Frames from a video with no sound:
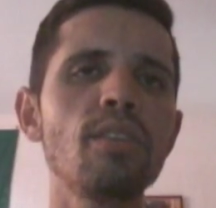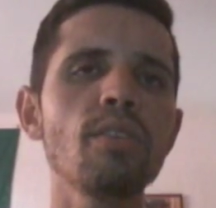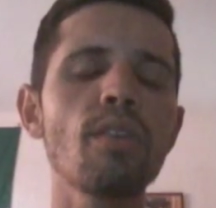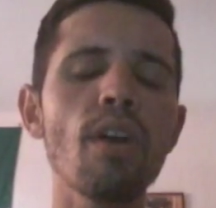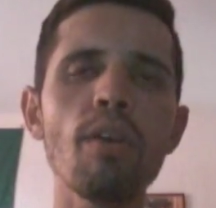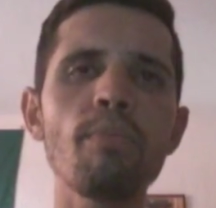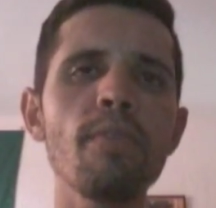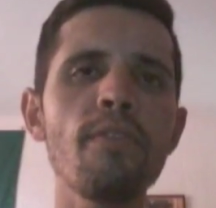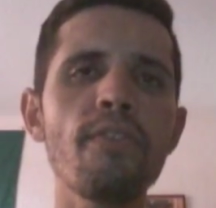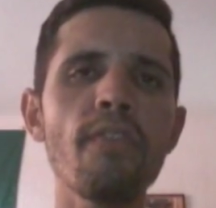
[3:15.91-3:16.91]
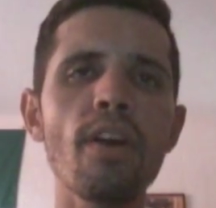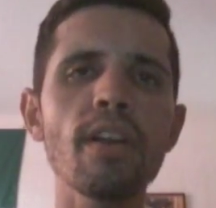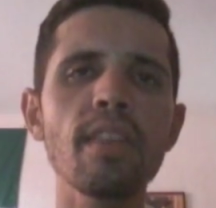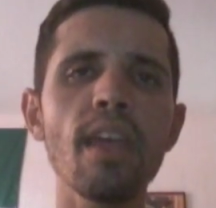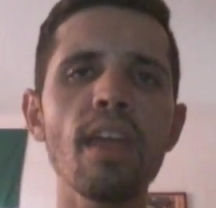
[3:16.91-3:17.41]
to go
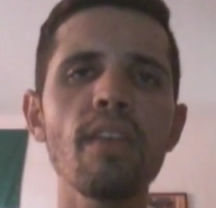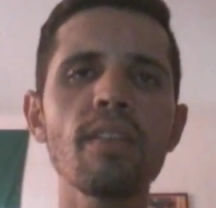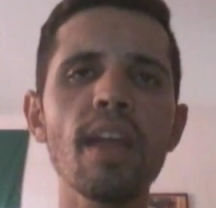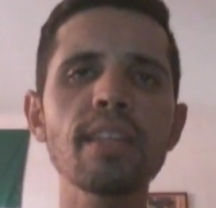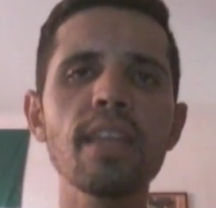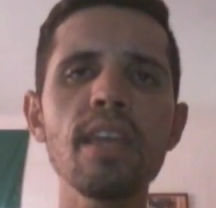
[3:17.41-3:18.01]
before the United